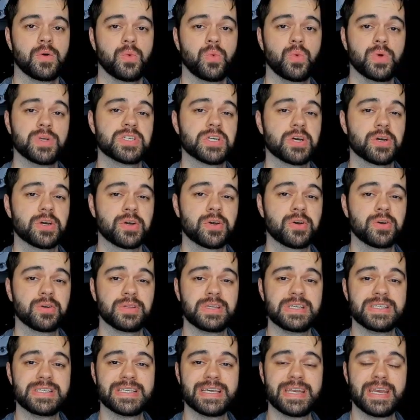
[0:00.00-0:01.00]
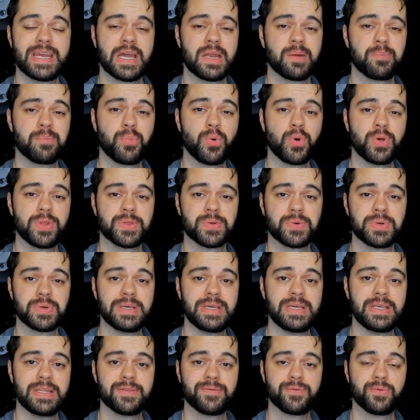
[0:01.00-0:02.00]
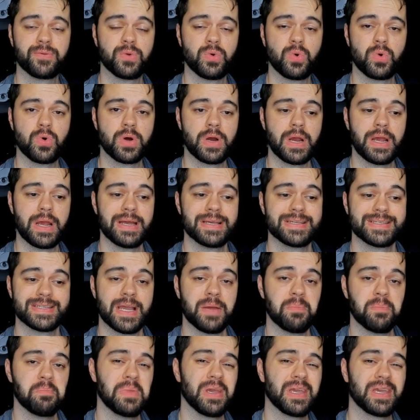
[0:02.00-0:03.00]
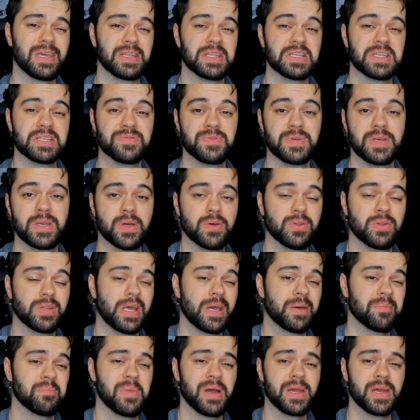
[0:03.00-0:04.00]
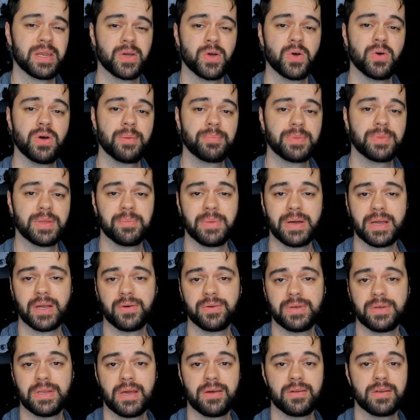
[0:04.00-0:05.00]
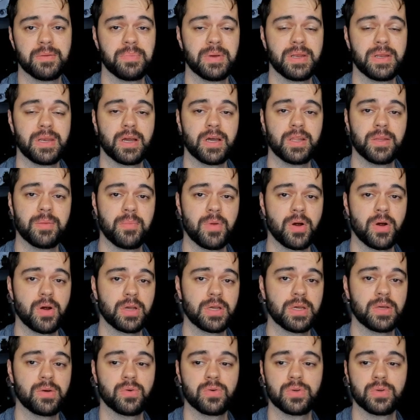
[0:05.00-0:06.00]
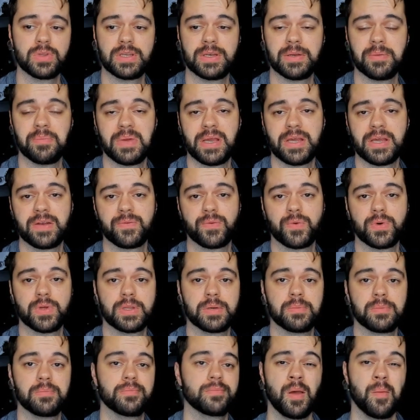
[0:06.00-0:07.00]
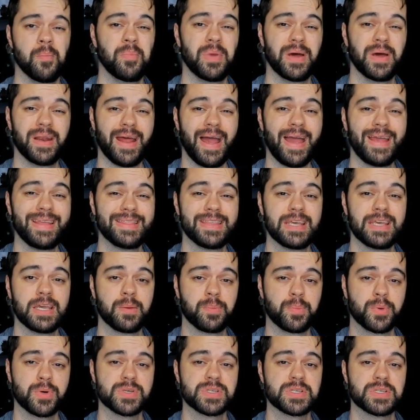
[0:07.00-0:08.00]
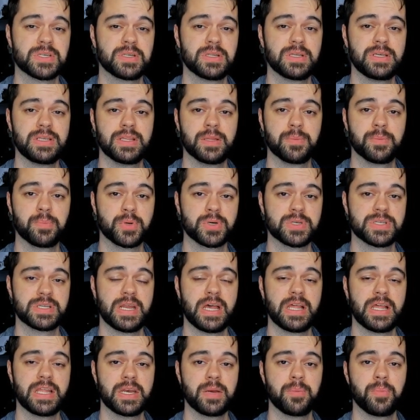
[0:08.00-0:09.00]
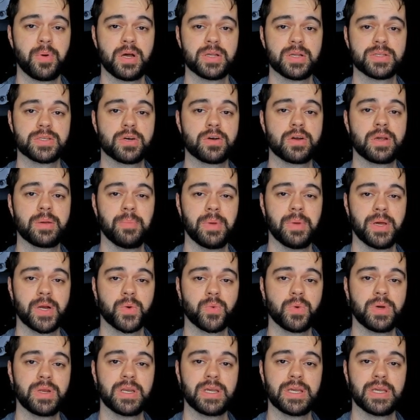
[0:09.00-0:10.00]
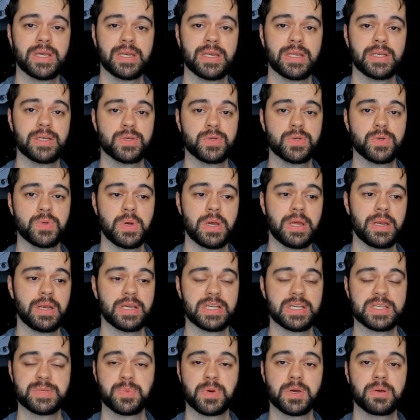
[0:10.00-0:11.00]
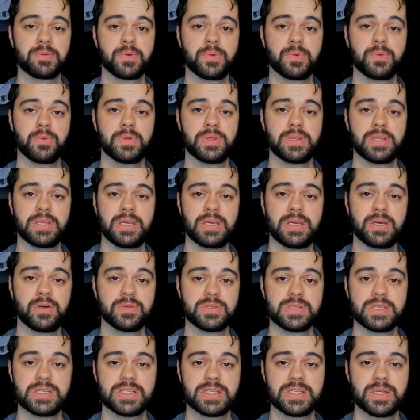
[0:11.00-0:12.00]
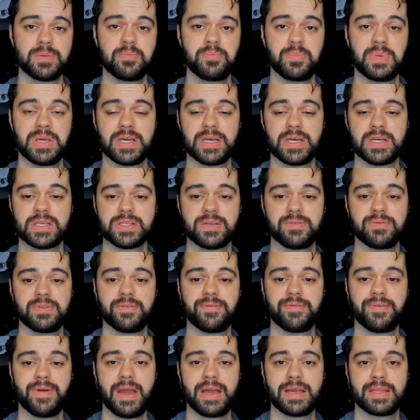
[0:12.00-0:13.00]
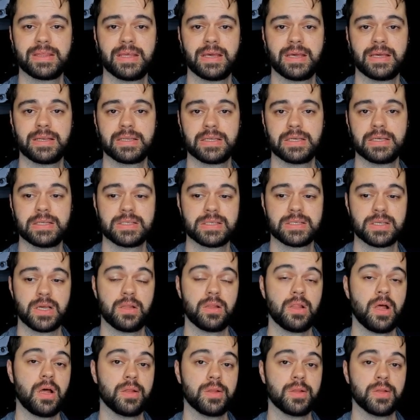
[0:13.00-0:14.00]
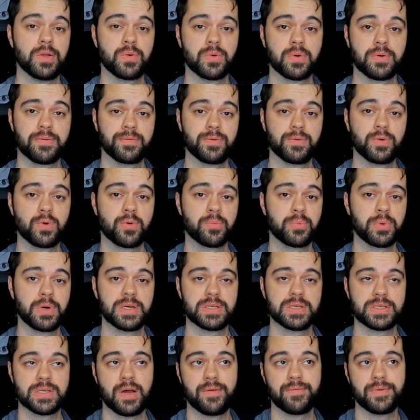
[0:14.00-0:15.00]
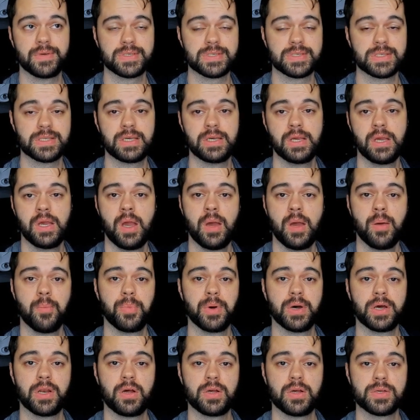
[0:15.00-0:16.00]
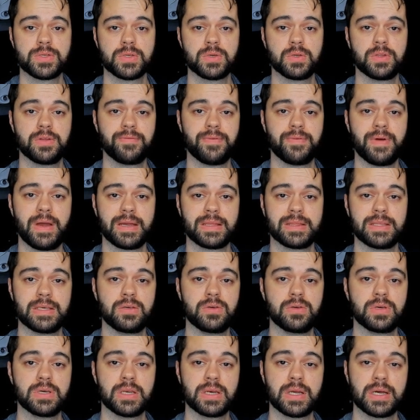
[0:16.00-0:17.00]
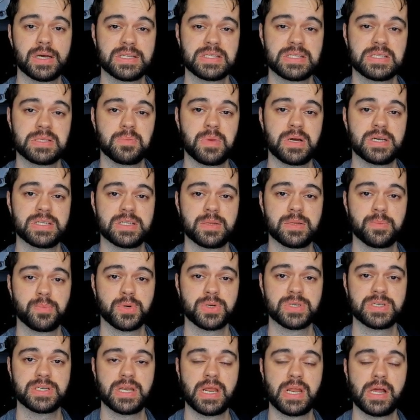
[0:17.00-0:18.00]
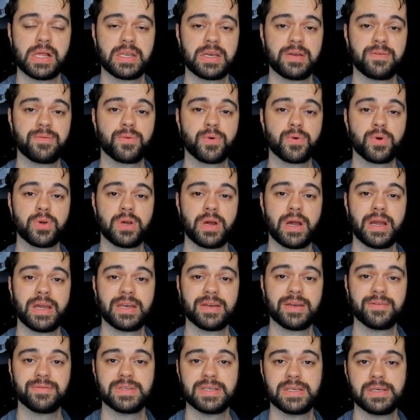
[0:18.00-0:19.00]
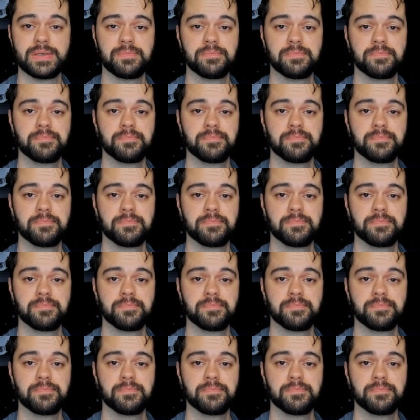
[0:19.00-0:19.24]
which are currently sitting at 0.3 ETH floor as I'm making this video. That might go up, that might go down depending on the market or the demand for them, but I think personally the personality pods are a better way to get into and experiment with the ecosystem because of the fact that it's a lot lower floor price, obviously, but also the fact that you can customize the personality for your iNFT.